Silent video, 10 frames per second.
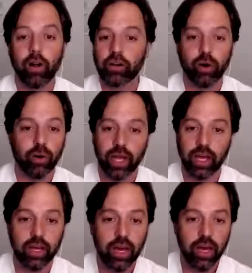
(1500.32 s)
going
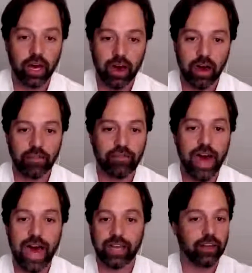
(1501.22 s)

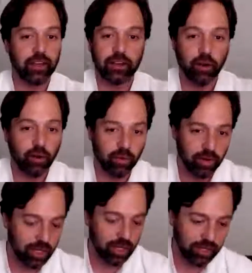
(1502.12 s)
fat,
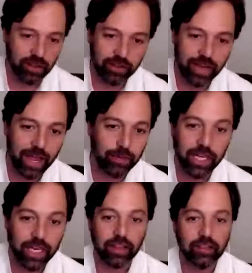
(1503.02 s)

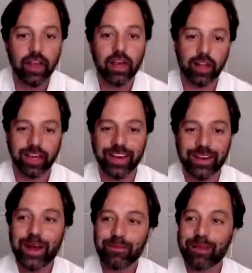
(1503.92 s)
diabetes, like
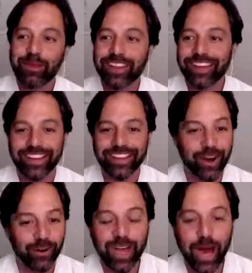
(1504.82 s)
maybe the
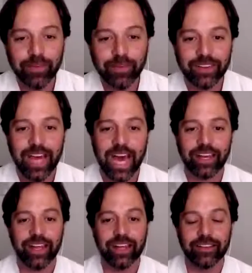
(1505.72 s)
only opposite to that
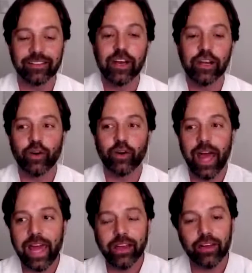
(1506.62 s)
is to
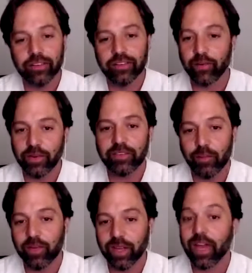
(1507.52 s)
anchor yourself in
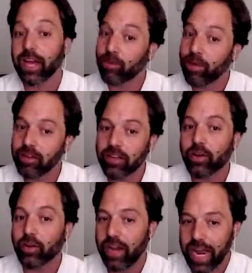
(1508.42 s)
something like reason or
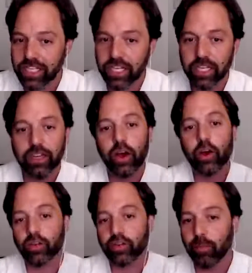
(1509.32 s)
nation
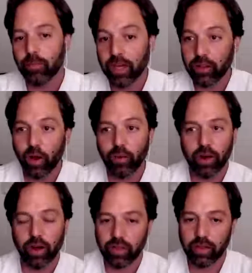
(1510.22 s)
or something lower
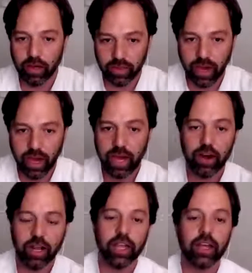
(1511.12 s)
on the
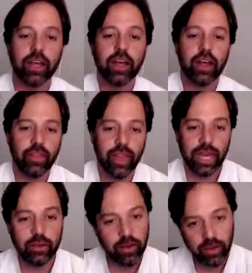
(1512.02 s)
hierarchy, and
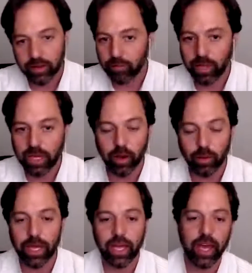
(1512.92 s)
then
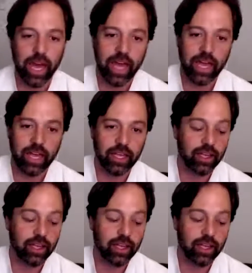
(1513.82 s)
becoming an